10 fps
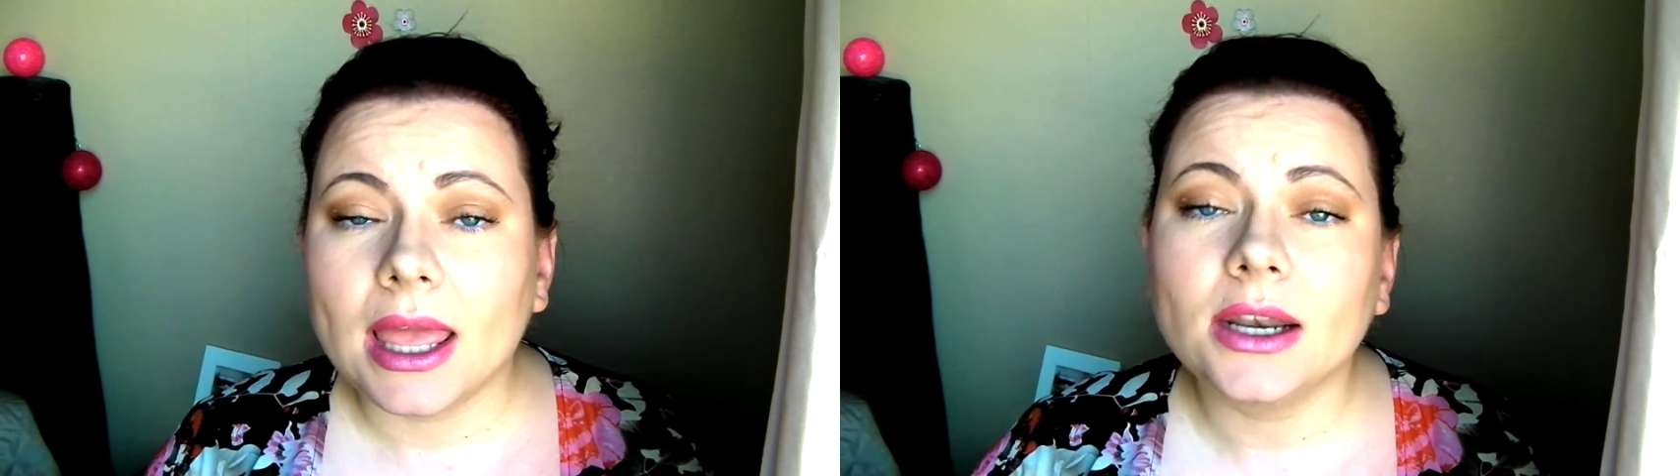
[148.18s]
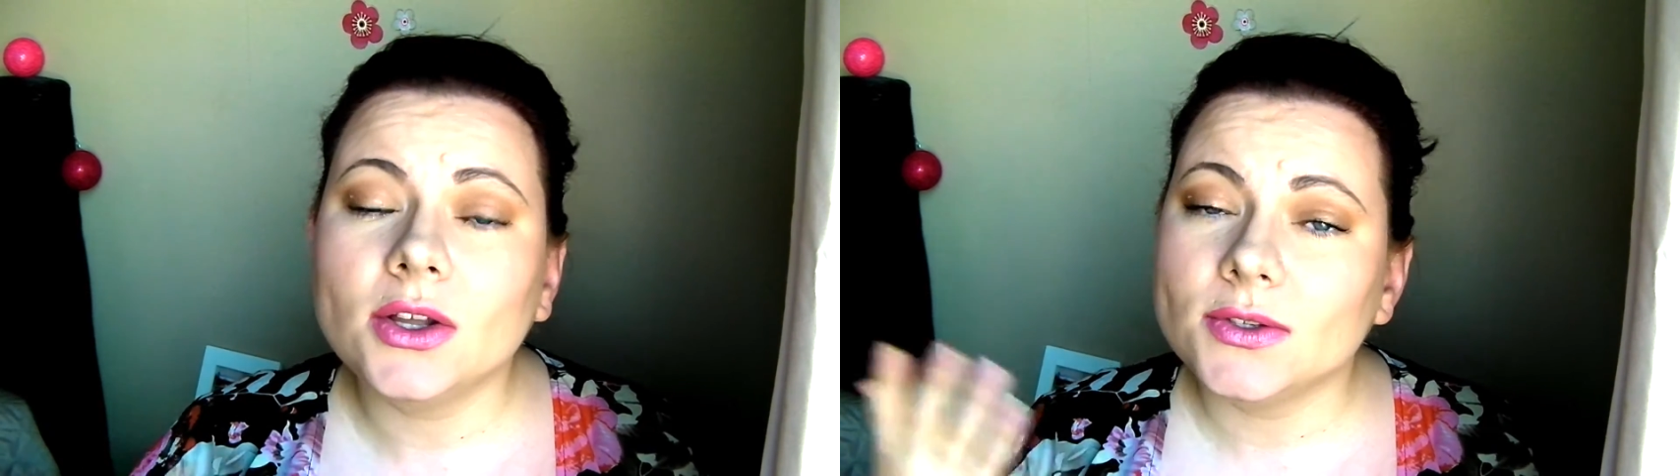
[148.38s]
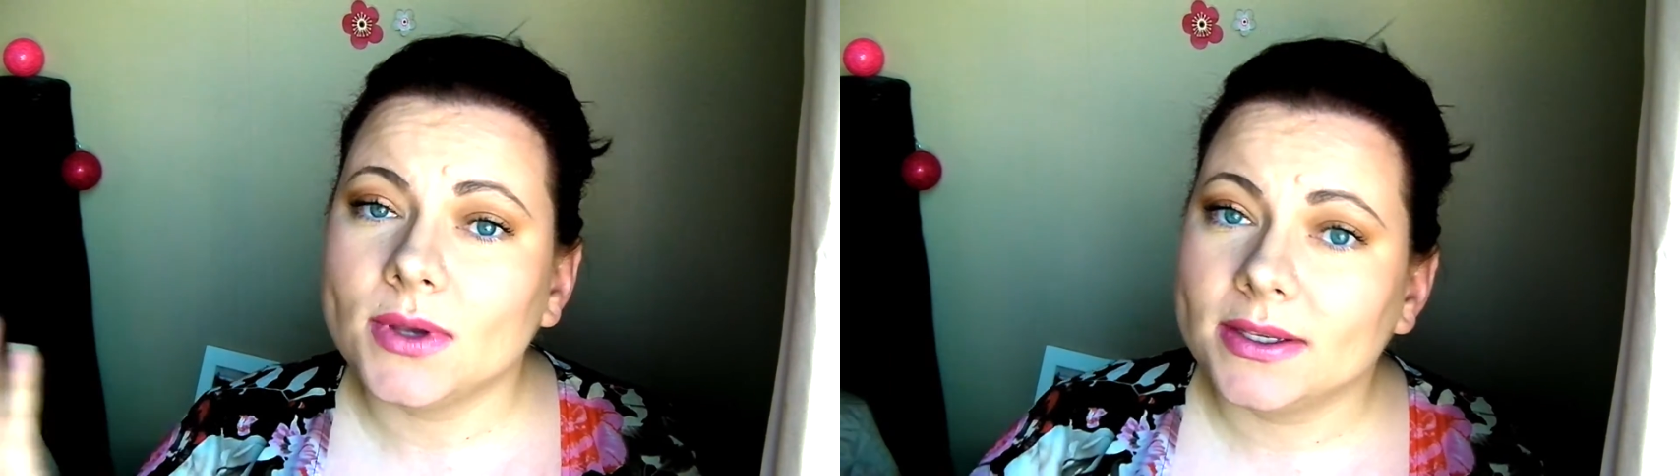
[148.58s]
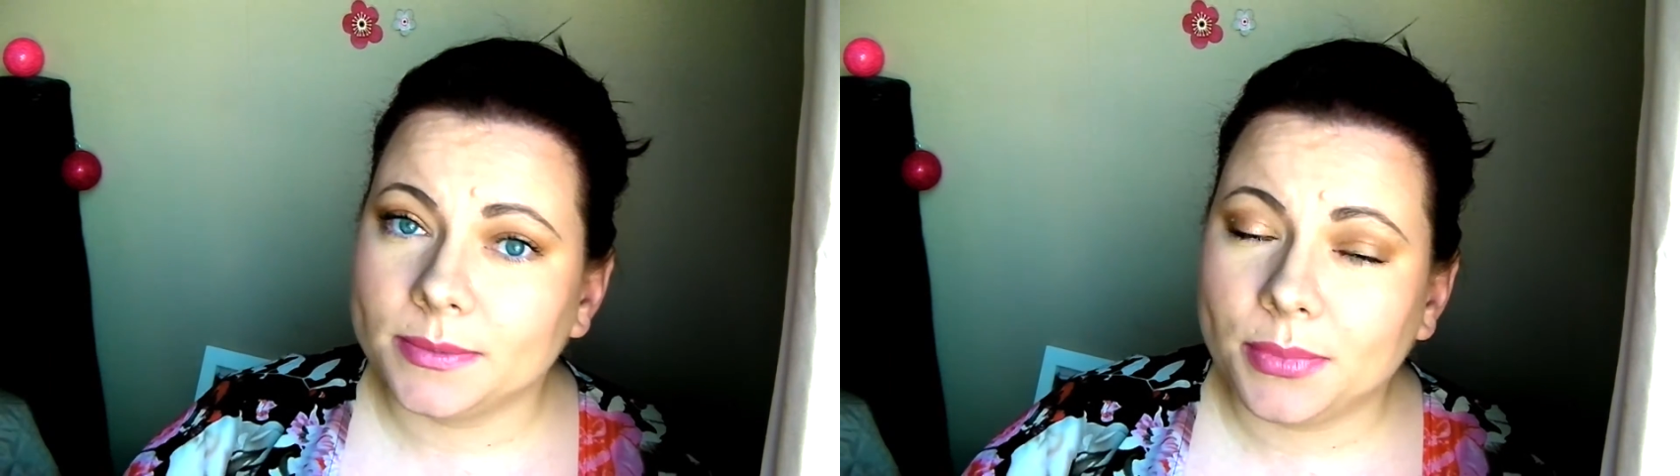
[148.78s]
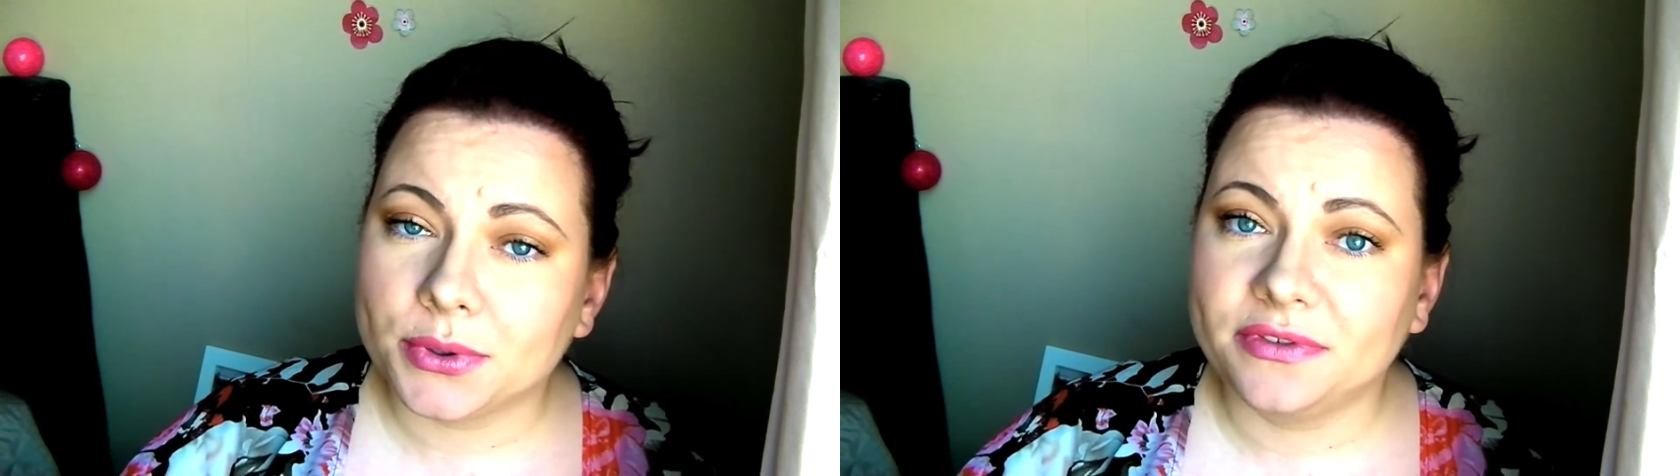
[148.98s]
And also I
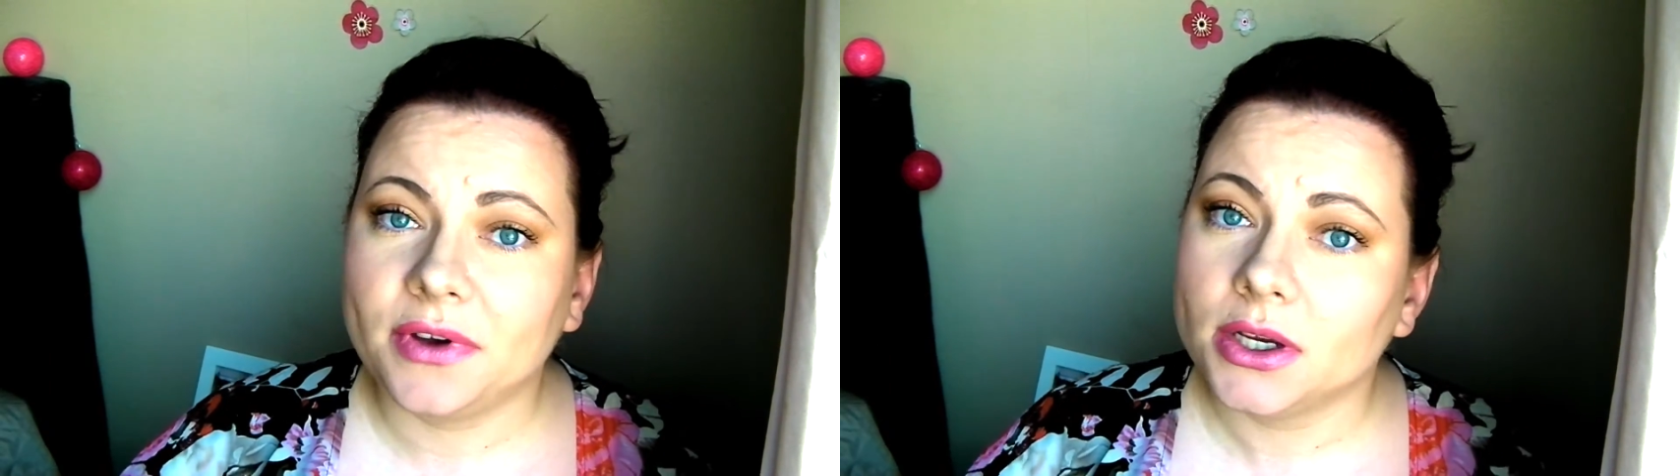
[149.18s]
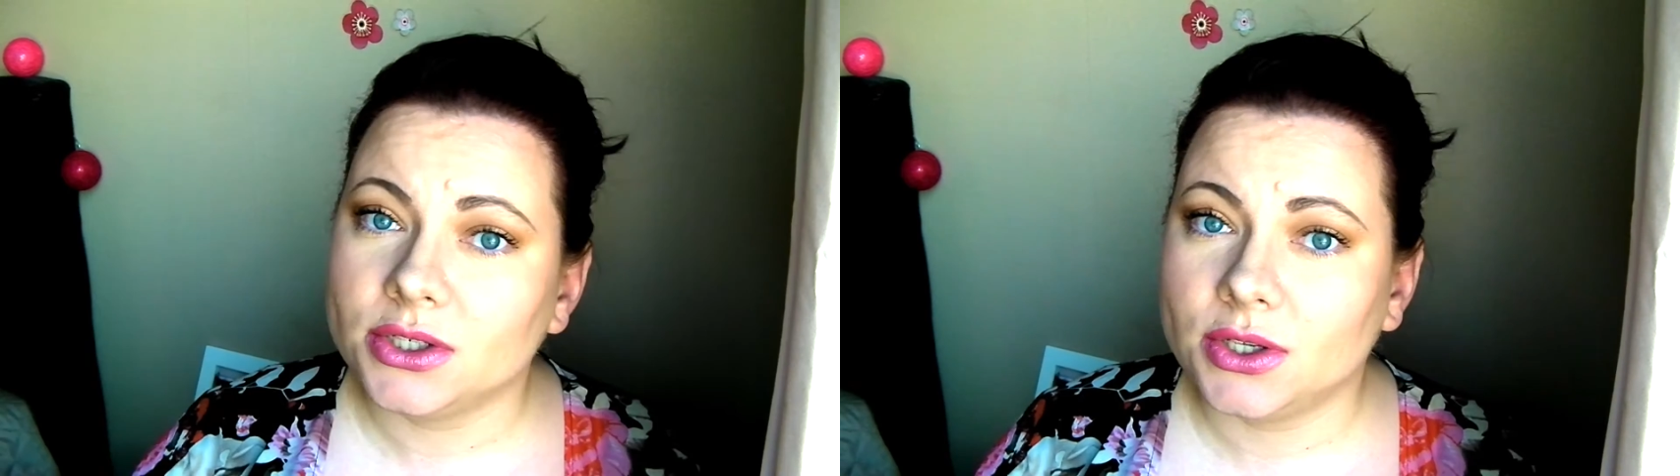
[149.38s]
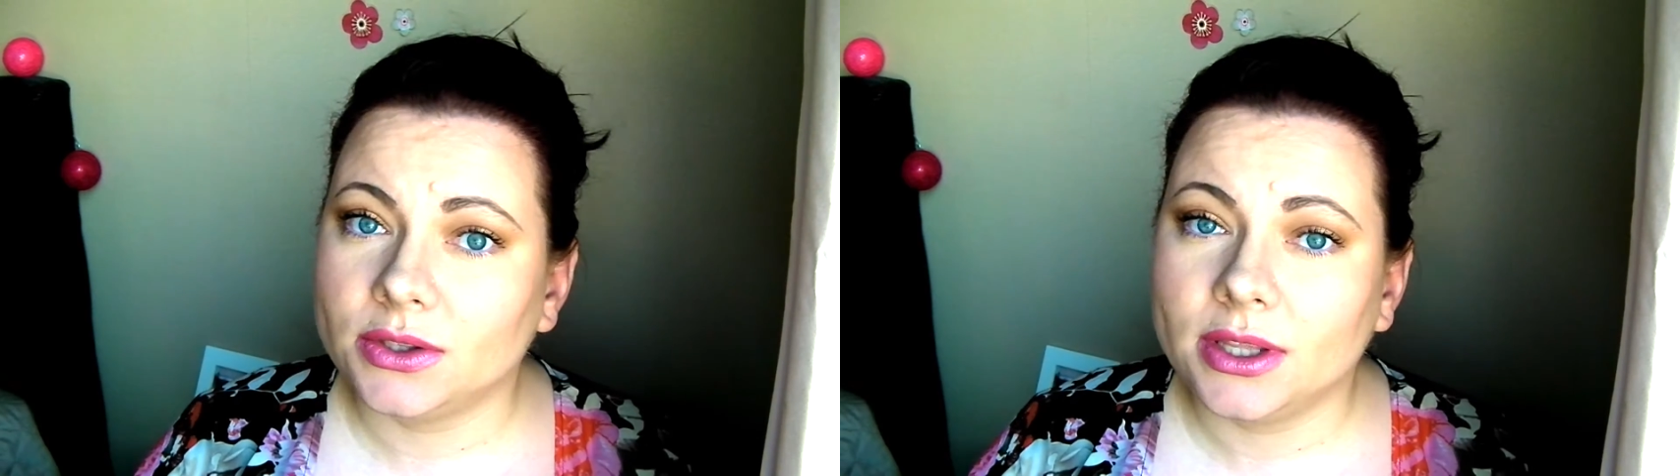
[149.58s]
support the function